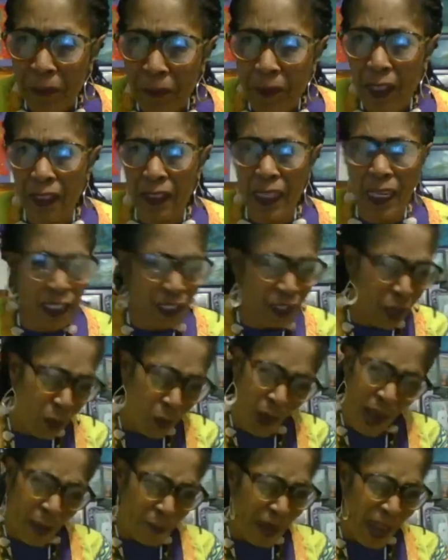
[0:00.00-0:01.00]
There's no
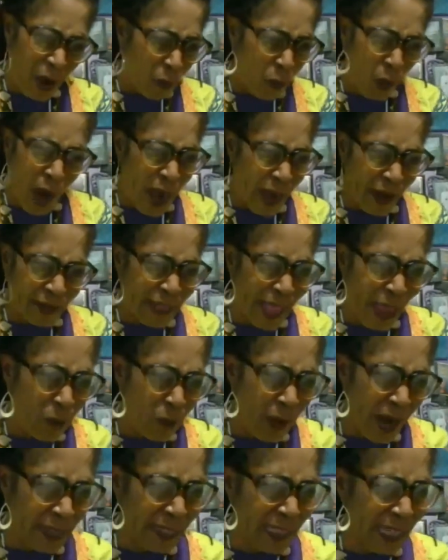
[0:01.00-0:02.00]
way, I'm not wired that
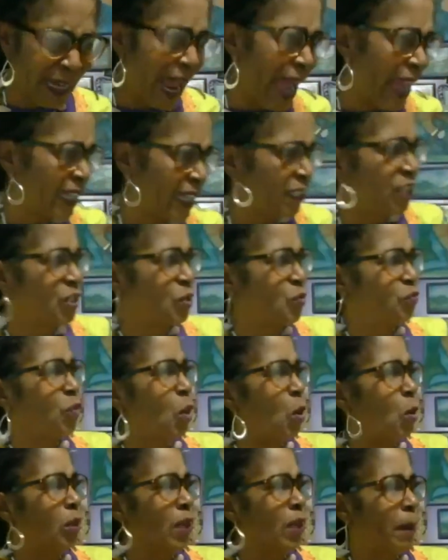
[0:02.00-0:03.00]
way, that I could just
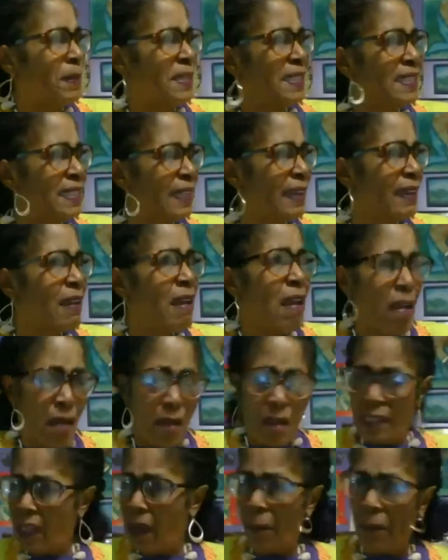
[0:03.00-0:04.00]
roll up and see
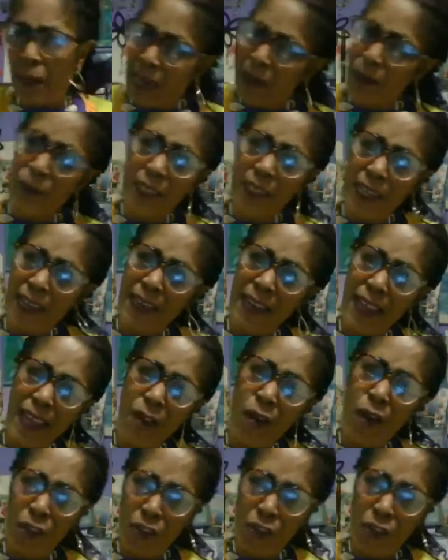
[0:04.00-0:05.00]
somebody with their knee
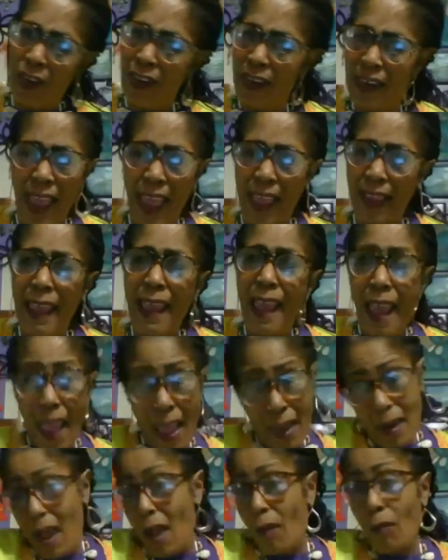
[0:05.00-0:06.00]
on your neck.
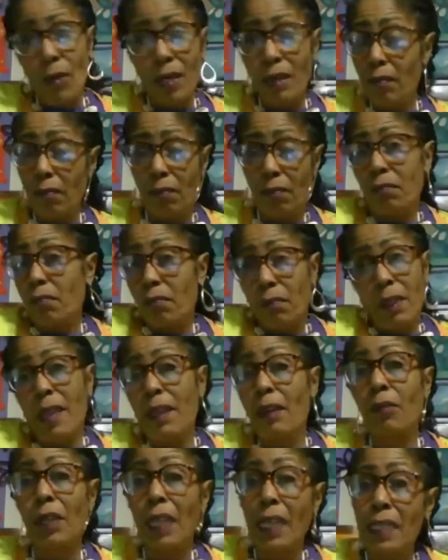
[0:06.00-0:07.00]
And I wouldn't
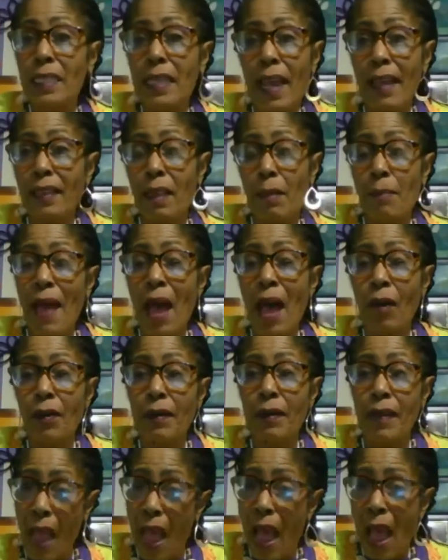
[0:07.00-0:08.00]
literally take them out.
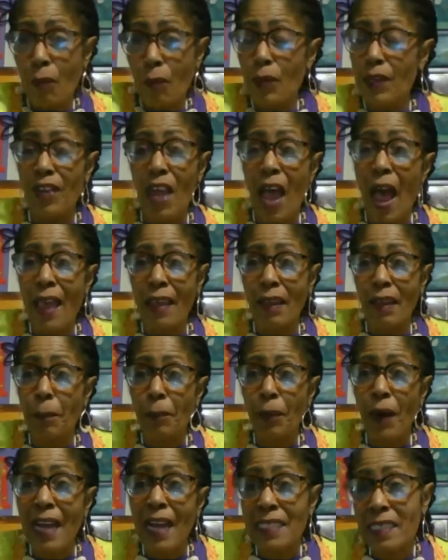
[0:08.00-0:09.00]
Now, I would die in the
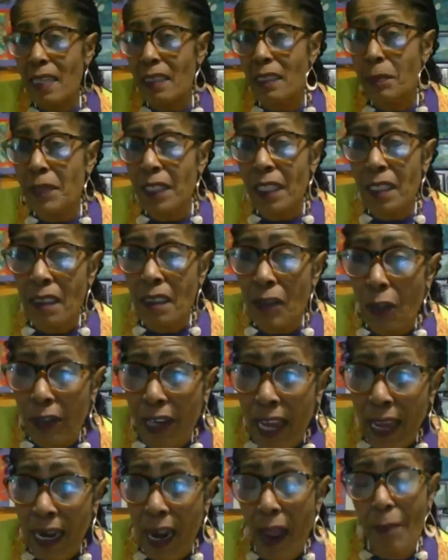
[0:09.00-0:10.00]
process because no
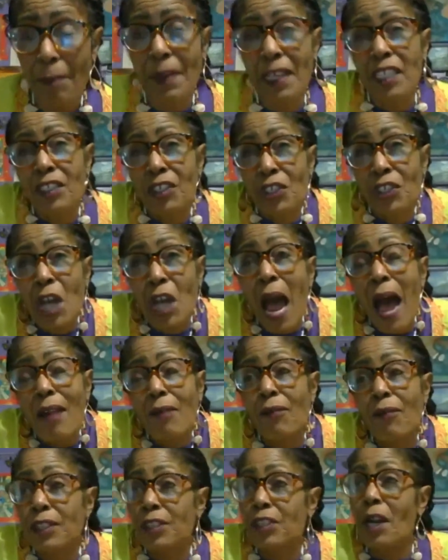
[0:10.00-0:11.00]
doubt I'd be shot
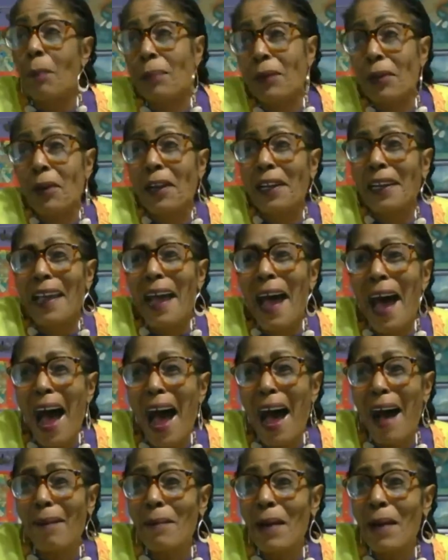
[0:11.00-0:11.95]
for jumping on a cop.